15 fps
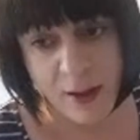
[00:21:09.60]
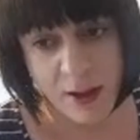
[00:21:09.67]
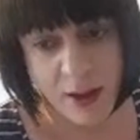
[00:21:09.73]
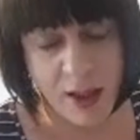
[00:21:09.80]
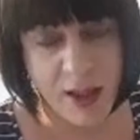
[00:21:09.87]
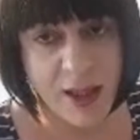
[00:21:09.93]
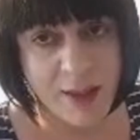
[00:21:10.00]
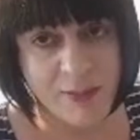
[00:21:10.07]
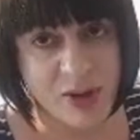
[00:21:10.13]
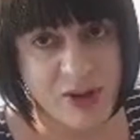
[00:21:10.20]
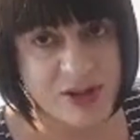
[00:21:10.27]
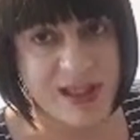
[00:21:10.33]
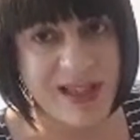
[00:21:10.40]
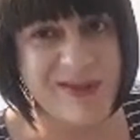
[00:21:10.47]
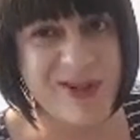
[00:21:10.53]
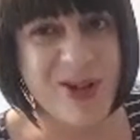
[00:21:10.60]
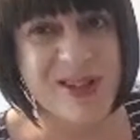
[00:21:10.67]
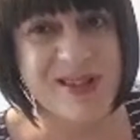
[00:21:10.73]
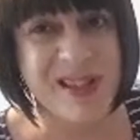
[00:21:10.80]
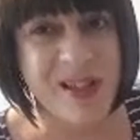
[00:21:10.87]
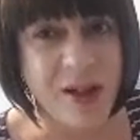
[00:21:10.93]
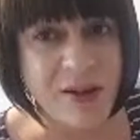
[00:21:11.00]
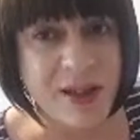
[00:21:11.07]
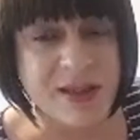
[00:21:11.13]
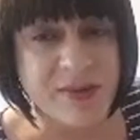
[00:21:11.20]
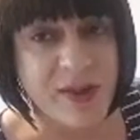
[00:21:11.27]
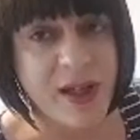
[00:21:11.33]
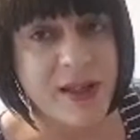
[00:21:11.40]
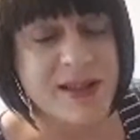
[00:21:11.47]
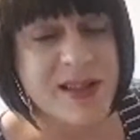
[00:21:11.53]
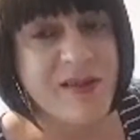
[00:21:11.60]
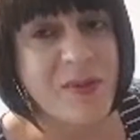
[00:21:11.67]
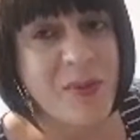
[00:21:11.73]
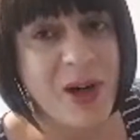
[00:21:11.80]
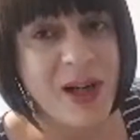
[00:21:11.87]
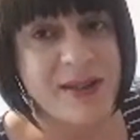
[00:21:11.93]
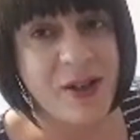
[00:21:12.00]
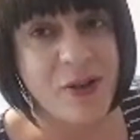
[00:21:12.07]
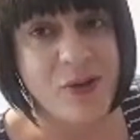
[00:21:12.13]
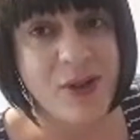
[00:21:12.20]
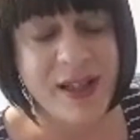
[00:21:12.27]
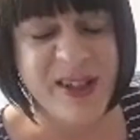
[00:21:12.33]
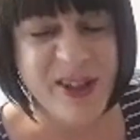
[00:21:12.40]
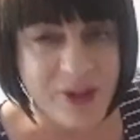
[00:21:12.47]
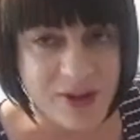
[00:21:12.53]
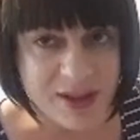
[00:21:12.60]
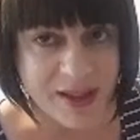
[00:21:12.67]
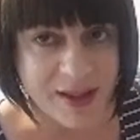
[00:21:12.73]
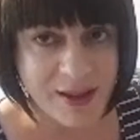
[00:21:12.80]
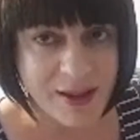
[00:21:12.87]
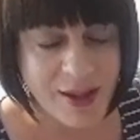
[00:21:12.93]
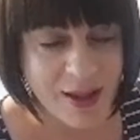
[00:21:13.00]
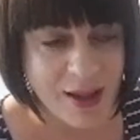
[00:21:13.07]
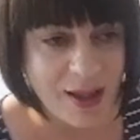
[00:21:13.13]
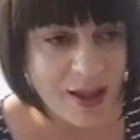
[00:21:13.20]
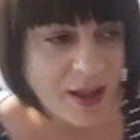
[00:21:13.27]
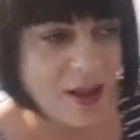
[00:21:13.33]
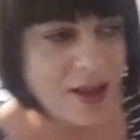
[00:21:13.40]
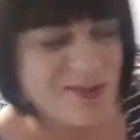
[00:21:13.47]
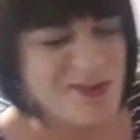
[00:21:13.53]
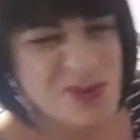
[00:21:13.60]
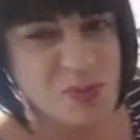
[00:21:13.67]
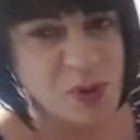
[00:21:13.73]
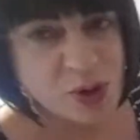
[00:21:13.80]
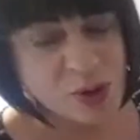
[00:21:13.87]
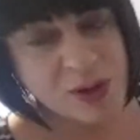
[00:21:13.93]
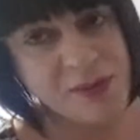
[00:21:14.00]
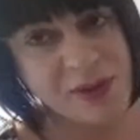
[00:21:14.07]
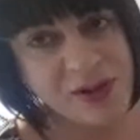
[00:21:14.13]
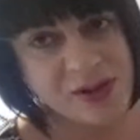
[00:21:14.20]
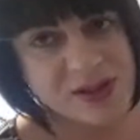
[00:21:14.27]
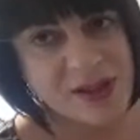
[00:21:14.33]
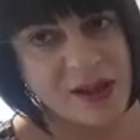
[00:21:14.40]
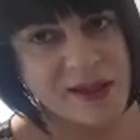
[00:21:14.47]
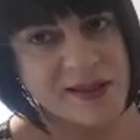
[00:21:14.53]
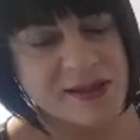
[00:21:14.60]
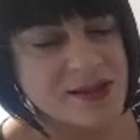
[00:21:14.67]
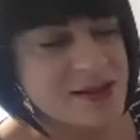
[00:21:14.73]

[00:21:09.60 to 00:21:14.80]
because I've got a DRS 37, but I don't really use it purely because I